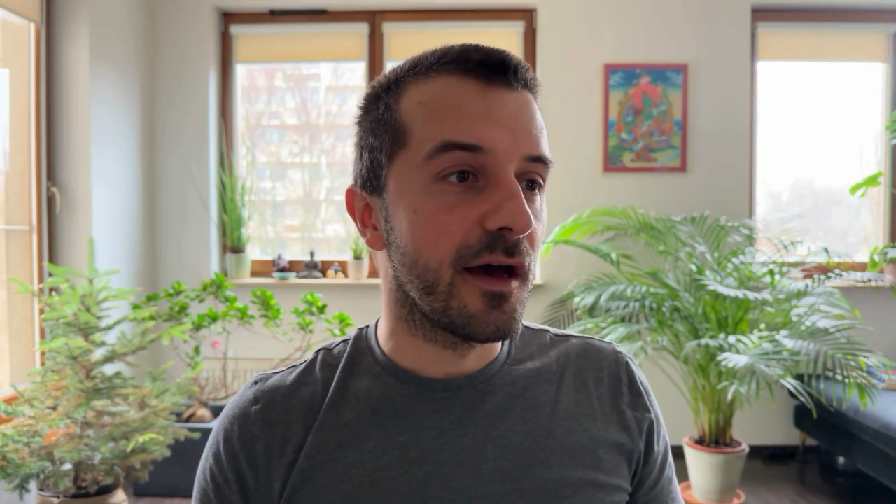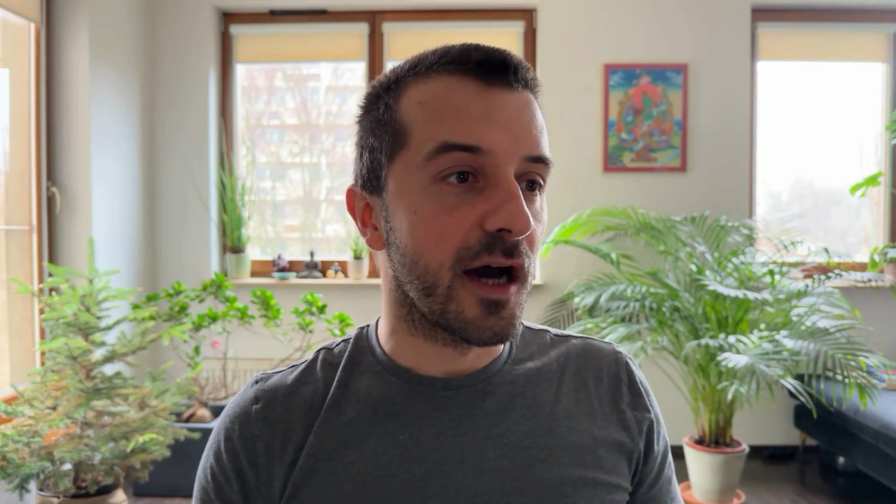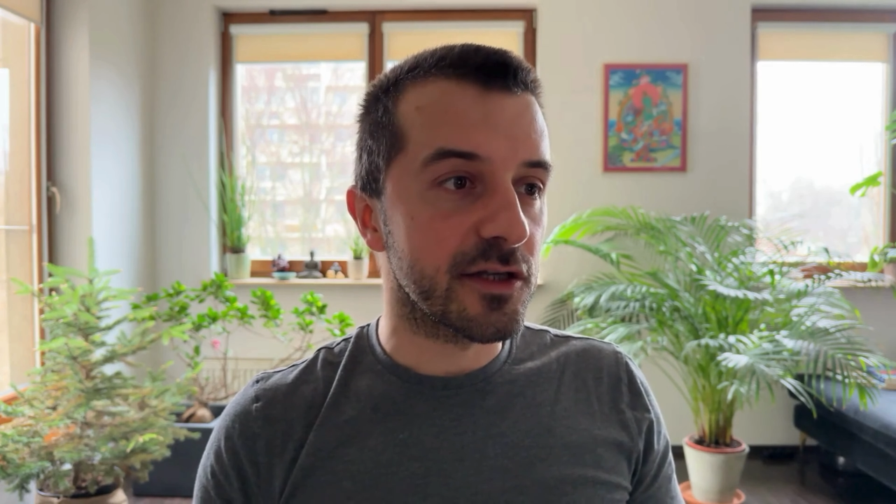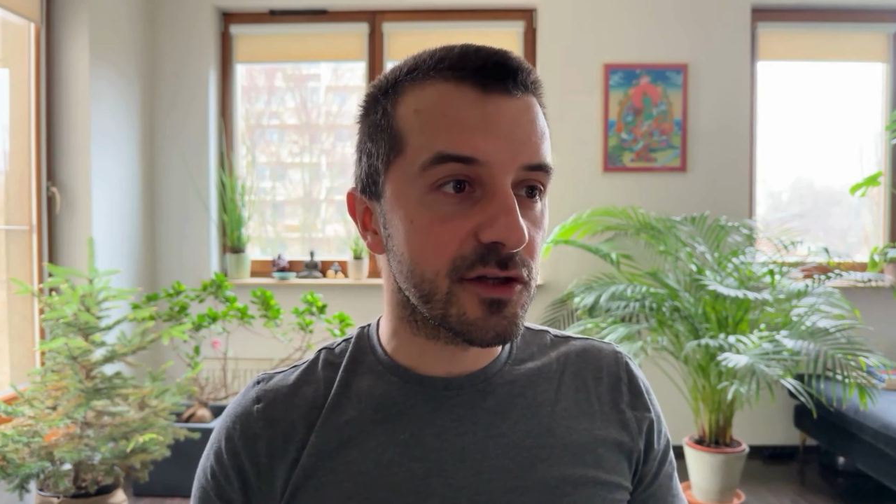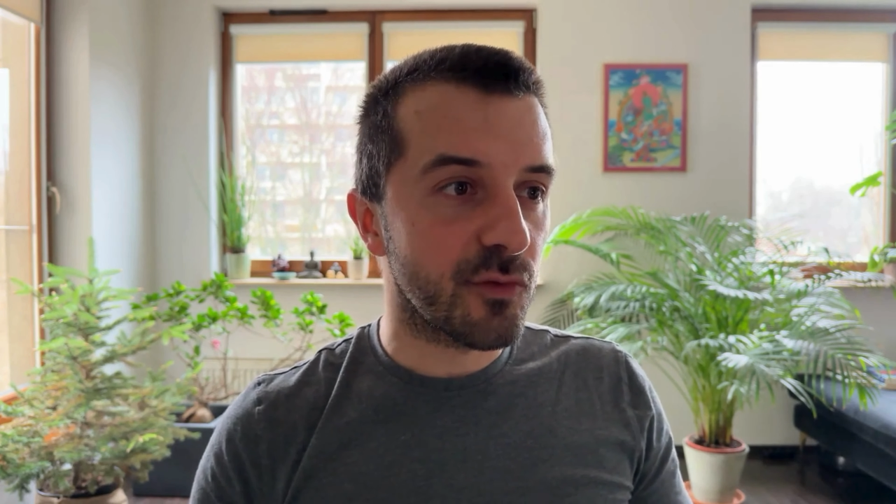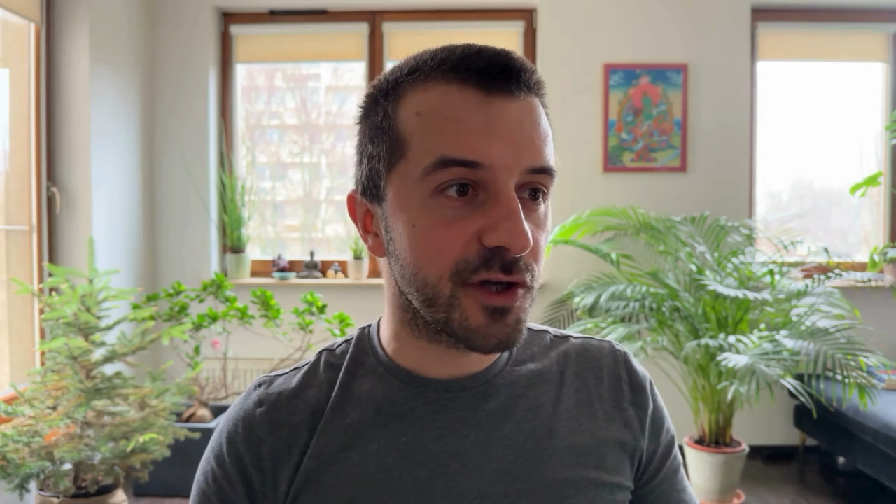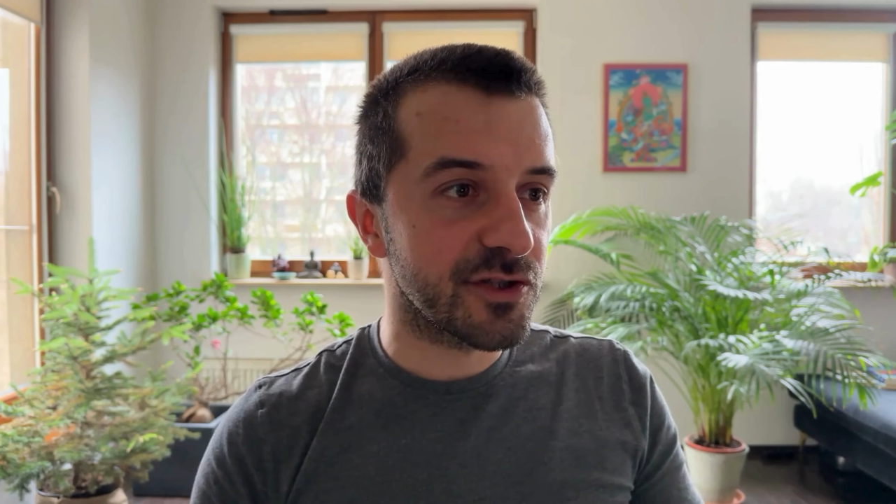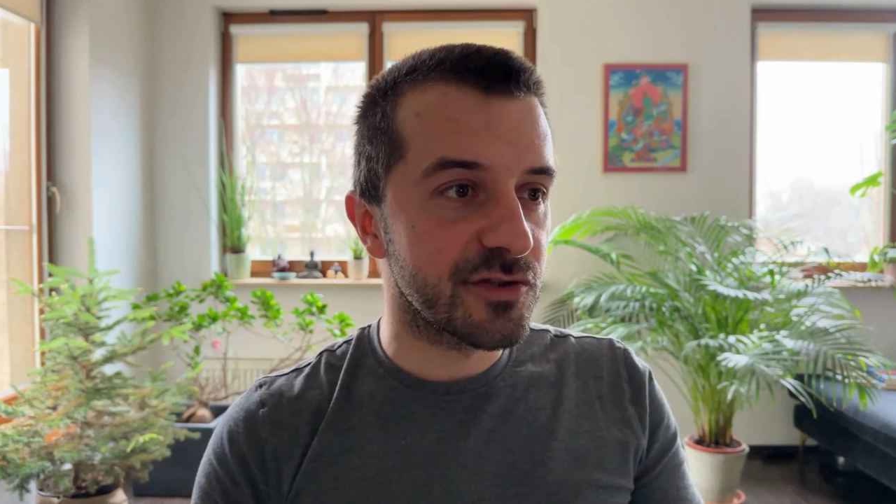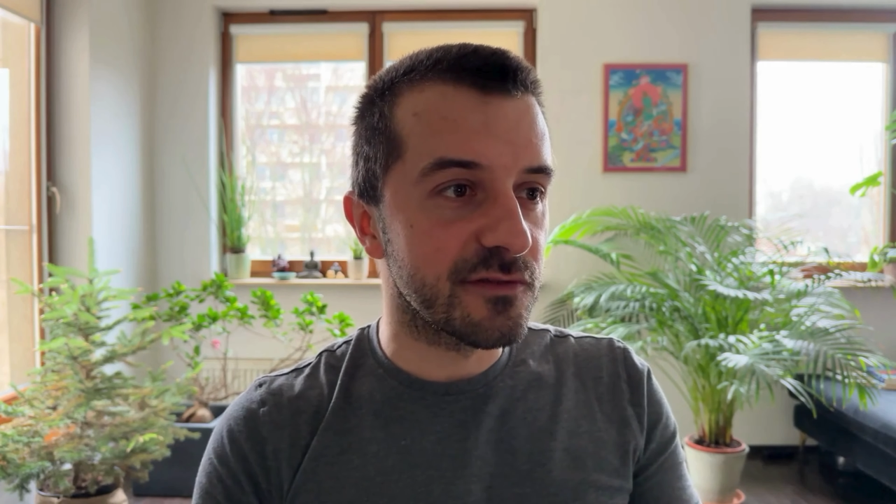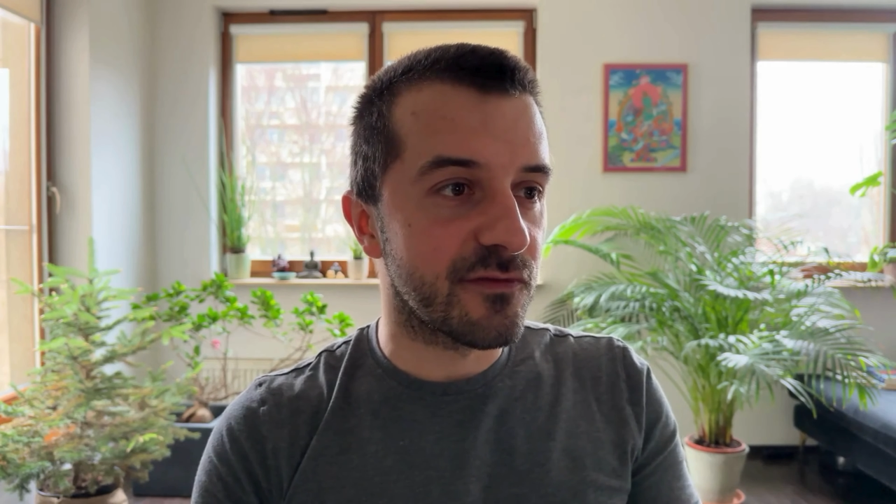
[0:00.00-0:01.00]
Another
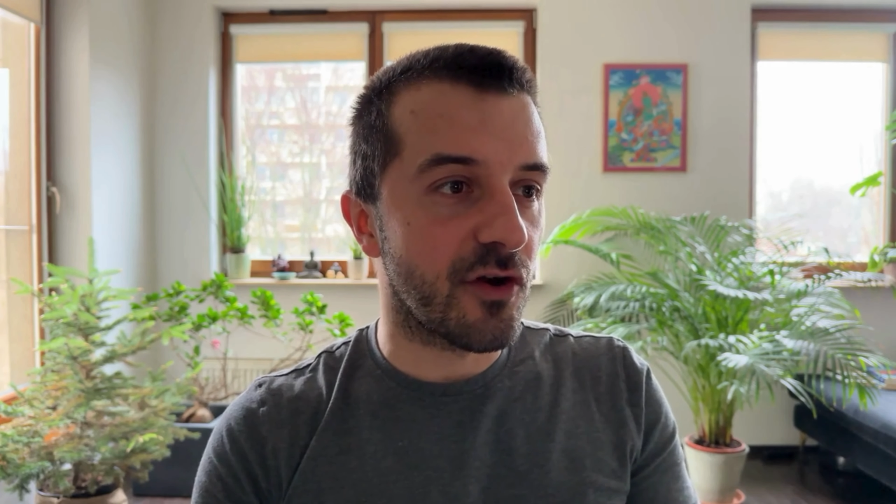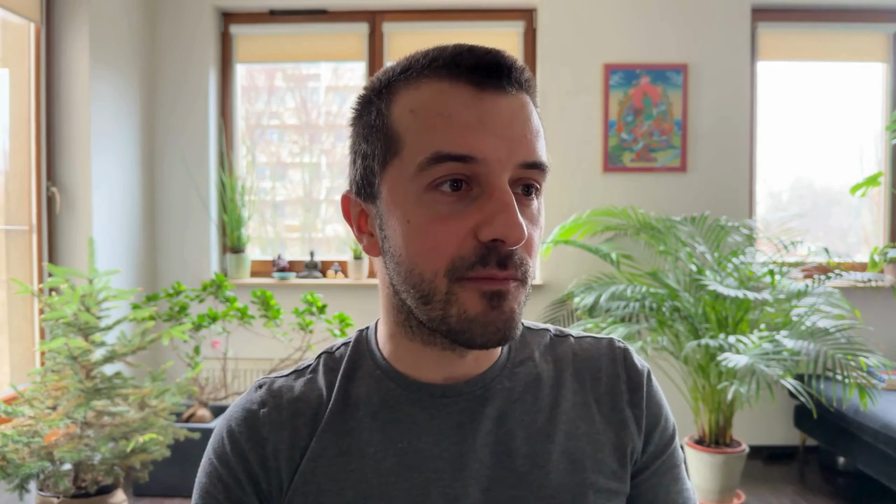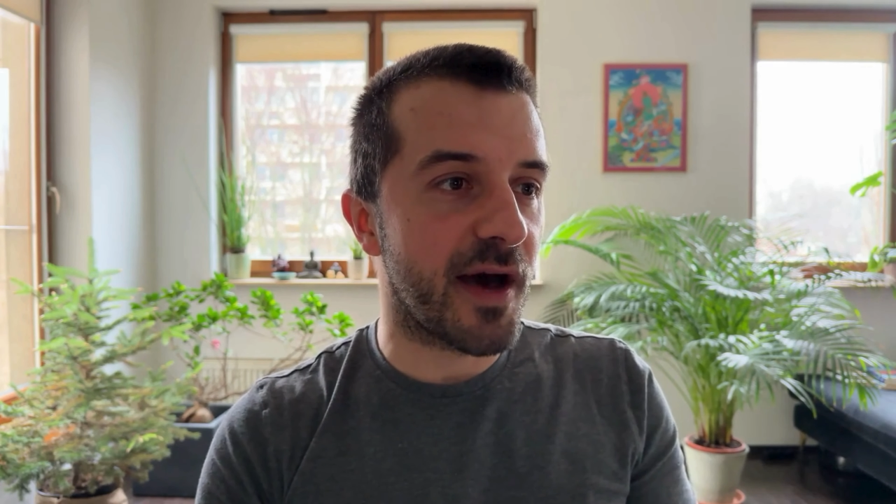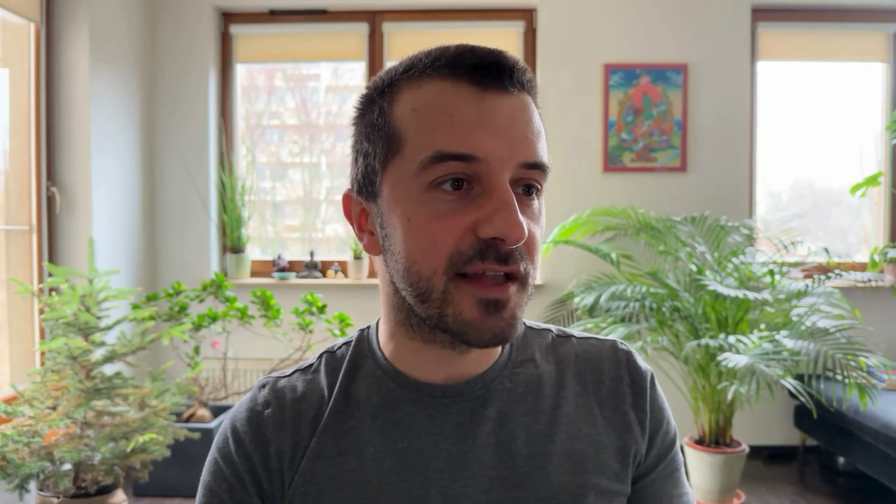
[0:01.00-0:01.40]
question from